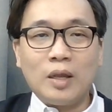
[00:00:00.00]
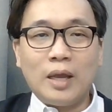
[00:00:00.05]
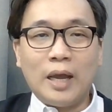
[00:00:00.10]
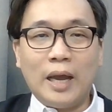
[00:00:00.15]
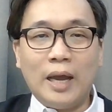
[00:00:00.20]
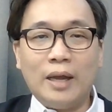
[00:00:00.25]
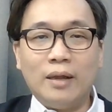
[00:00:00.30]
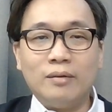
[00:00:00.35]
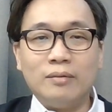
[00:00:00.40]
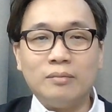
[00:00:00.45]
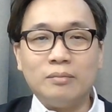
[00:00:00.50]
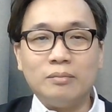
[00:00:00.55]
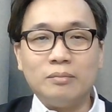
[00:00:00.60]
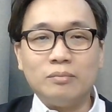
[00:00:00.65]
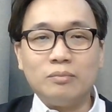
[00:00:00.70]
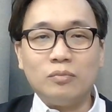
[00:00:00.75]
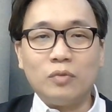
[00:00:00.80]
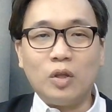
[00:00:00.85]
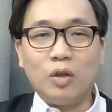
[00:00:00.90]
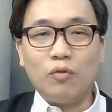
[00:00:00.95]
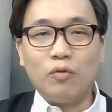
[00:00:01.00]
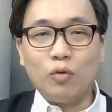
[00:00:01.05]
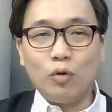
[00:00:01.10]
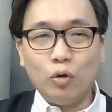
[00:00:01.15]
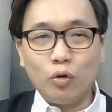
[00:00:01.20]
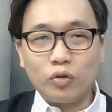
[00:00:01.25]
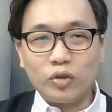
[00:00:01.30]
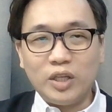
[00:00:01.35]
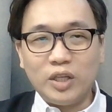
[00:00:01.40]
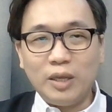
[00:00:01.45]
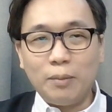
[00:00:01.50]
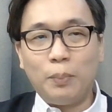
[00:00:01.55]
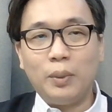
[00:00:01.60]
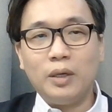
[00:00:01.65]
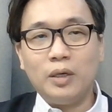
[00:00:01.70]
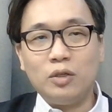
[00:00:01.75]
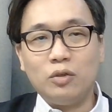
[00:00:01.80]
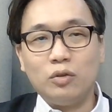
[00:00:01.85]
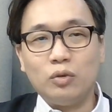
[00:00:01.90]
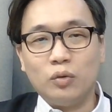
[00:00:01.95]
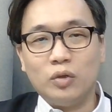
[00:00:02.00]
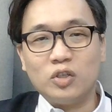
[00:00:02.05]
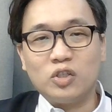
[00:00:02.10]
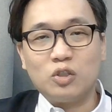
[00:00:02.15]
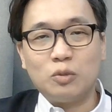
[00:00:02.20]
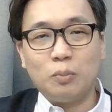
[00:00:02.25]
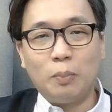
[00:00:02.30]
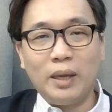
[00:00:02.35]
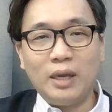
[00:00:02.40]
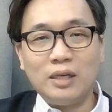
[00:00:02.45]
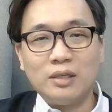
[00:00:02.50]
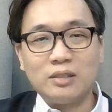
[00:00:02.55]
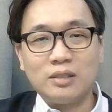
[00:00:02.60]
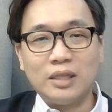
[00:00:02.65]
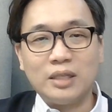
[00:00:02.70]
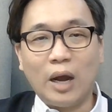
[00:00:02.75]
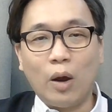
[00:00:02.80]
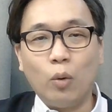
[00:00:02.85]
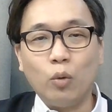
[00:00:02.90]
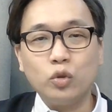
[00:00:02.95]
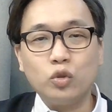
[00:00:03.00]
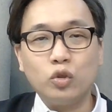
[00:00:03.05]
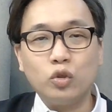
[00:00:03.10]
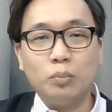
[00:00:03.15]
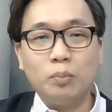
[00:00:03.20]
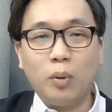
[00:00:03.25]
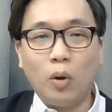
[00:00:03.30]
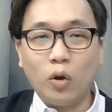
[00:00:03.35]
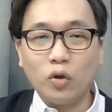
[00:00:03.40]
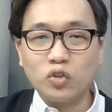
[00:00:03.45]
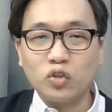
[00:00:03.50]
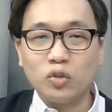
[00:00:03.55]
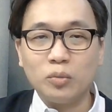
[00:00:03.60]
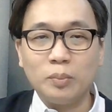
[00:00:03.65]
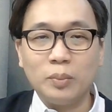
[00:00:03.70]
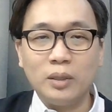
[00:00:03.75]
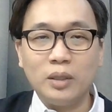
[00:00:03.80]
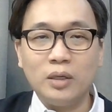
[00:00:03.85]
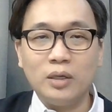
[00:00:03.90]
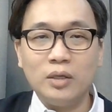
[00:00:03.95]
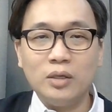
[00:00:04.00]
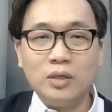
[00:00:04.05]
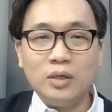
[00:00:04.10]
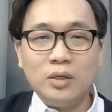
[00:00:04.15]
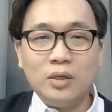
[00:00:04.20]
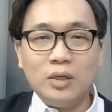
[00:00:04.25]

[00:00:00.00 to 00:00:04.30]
And if you look deeper into the space, there are also possible